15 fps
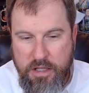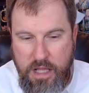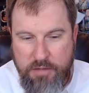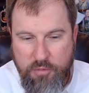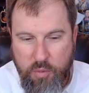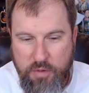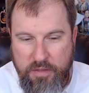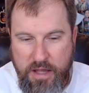
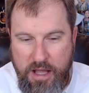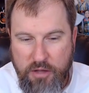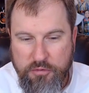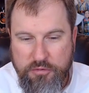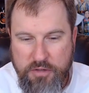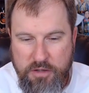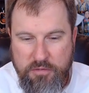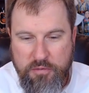Even when the
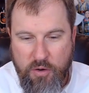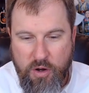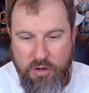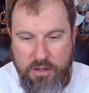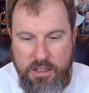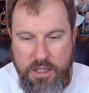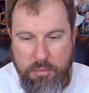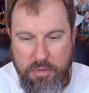House did
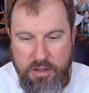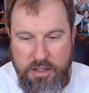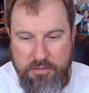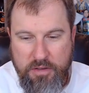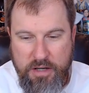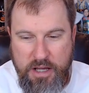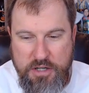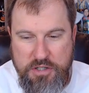fall, Lincoln
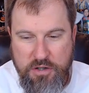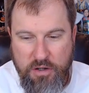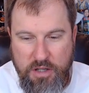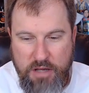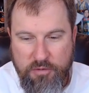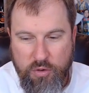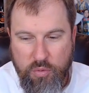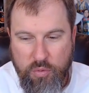believed the national
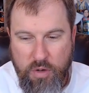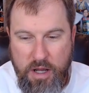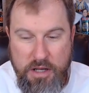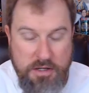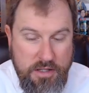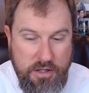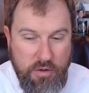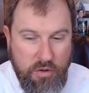level
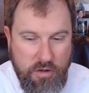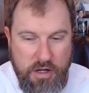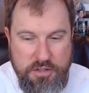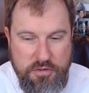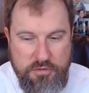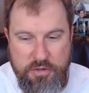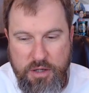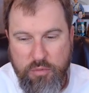ideal, or
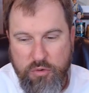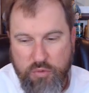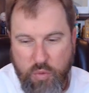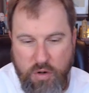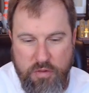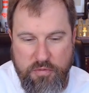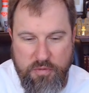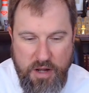I should say, was
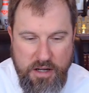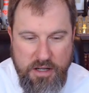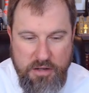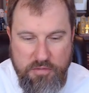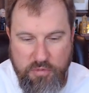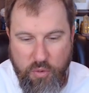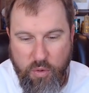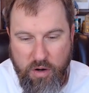worth
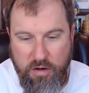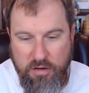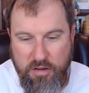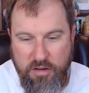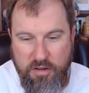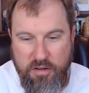fighting for.